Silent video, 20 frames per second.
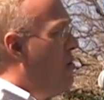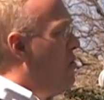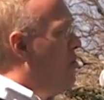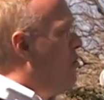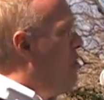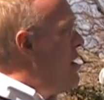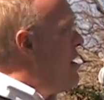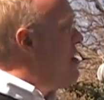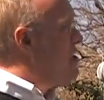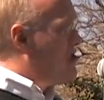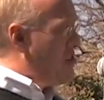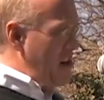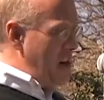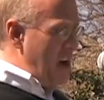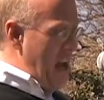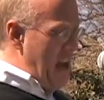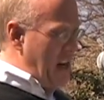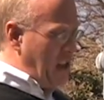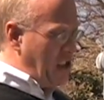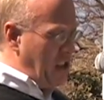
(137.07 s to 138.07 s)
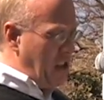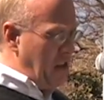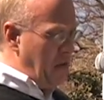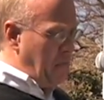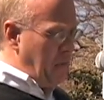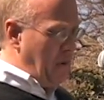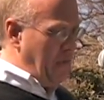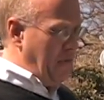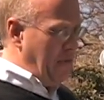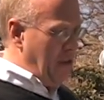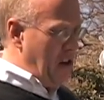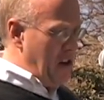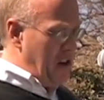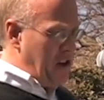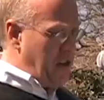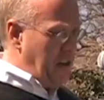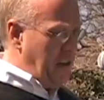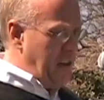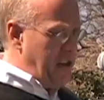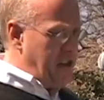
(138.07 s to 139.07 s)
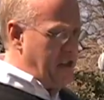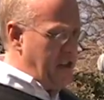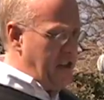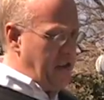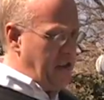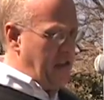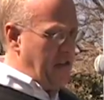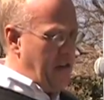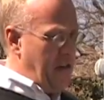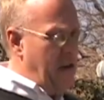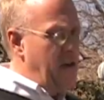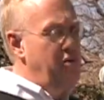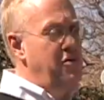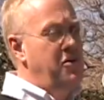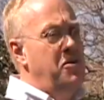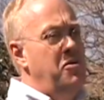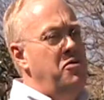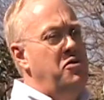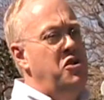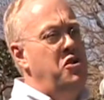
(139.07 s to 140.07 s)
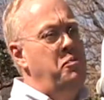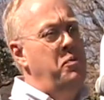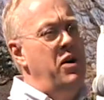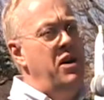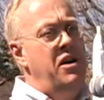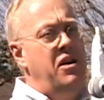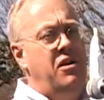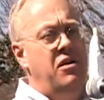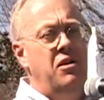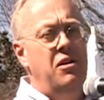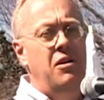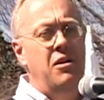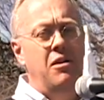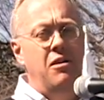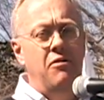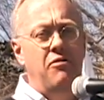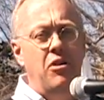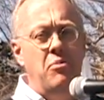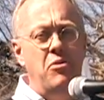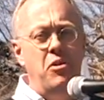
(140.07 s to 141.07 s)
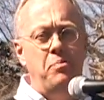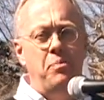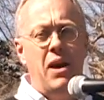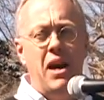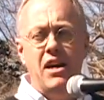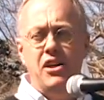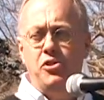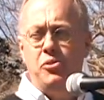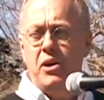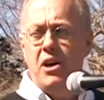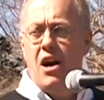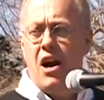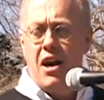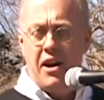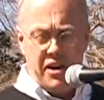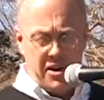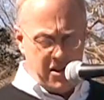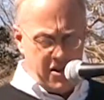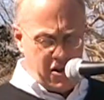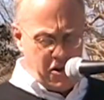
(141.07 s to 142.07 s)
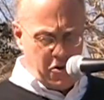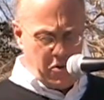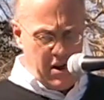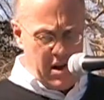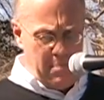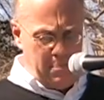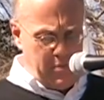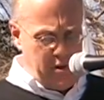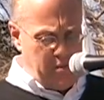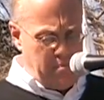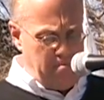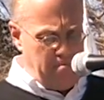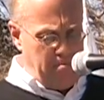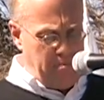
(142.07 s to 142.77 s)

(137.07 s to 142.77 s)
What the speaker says: We as a nation prefer to listen to those who speak from the patriotic script.